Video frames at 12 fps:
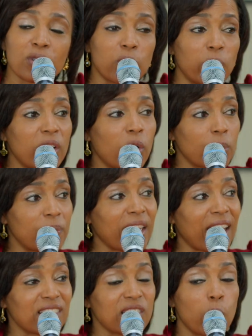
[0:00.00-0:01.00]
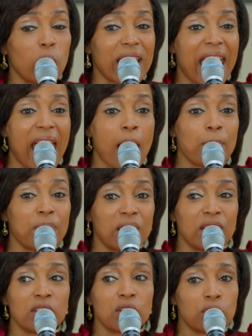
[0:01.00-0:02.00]
we ought to be asking what
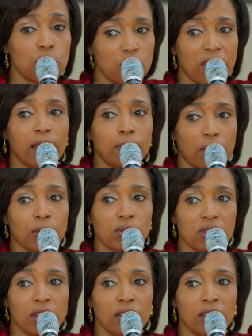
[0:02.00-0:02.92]
happened to that person.